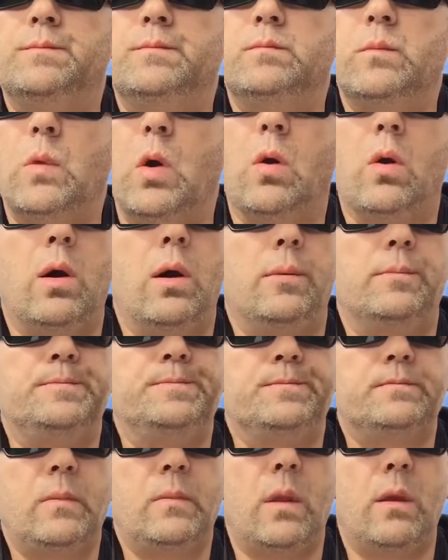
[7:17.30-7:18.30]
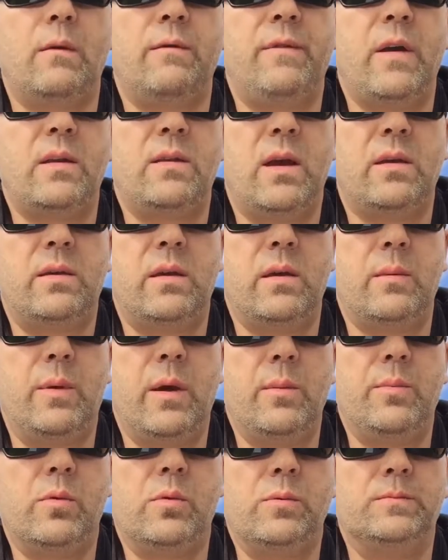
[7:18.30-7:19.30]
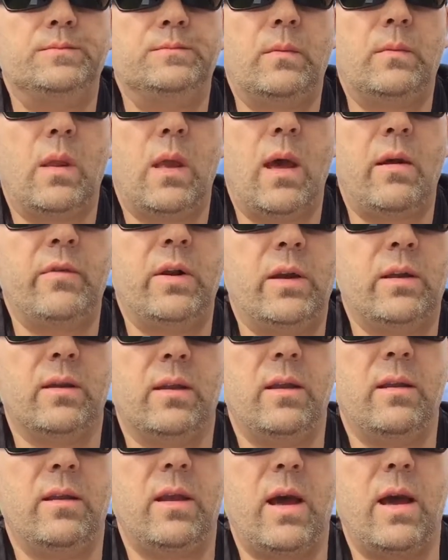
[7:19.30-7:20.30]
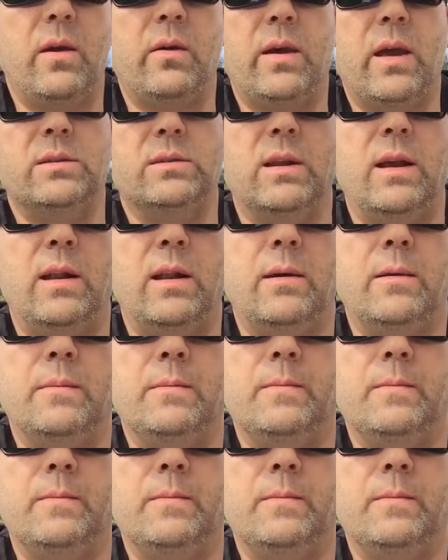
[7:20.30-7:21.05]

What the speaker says: All right. Fantastic, people. Have an excellent day. I'll catch you later.